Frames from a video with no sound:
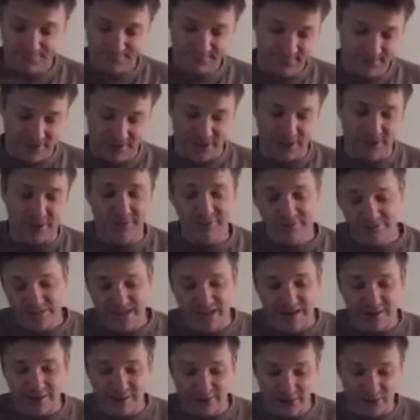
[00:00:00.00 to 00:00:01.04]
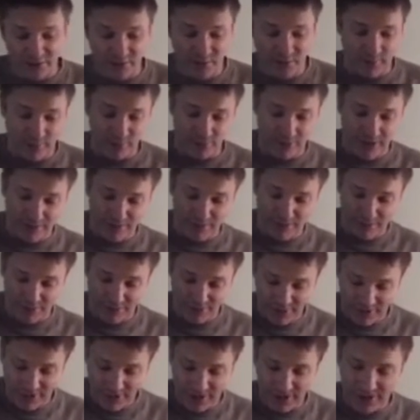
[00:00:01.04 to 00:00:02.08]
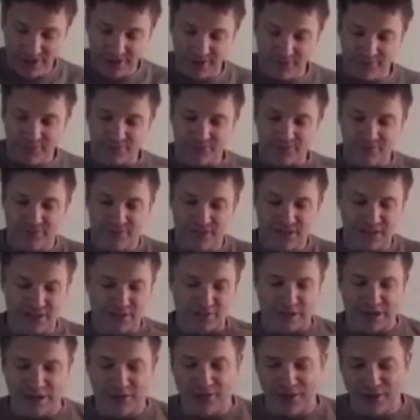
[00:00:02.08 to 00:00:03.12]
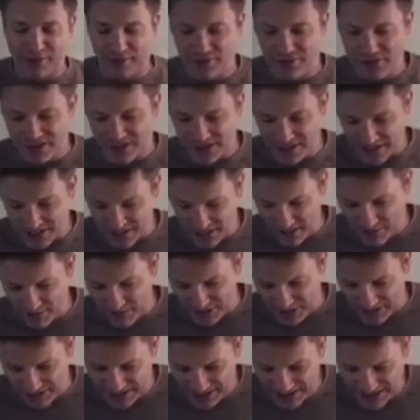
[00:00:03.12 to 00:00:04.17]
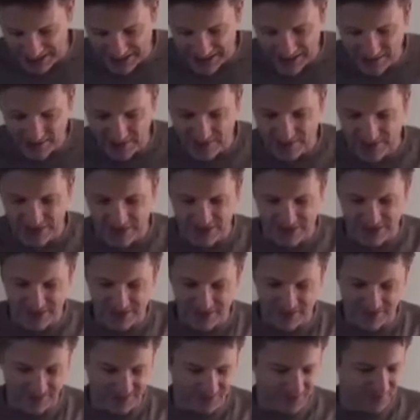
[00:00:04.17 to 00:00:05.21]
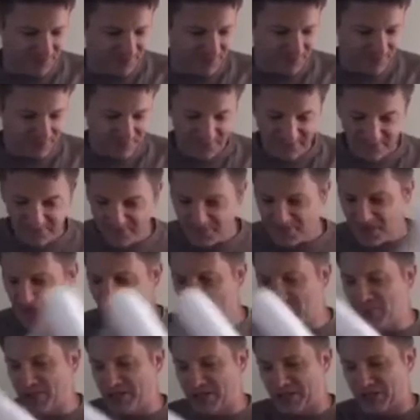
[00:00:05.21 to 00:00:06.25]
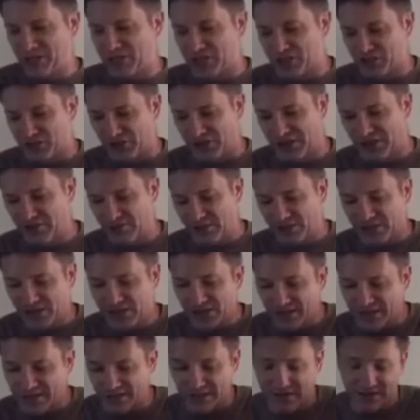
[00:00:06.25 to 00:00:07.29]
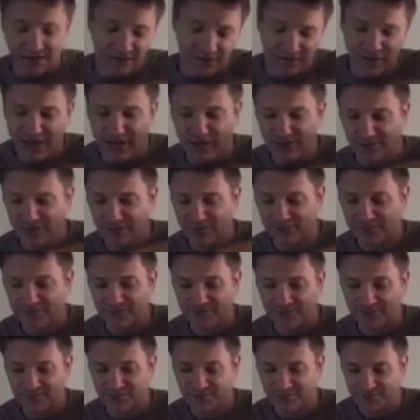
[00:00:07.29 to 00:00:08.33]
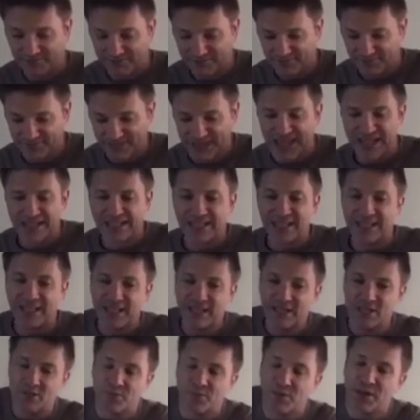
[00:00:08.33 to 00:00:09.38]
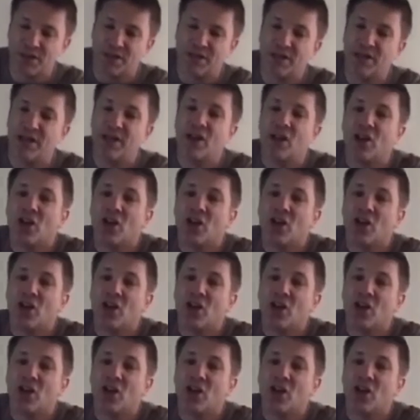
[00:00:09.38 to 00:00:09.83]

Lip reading: So now I use bubble wrap. And you might think, well, this is a bit excessive. I mean, it's a bit extreme, isn't it? And I said, well, yes, it is, but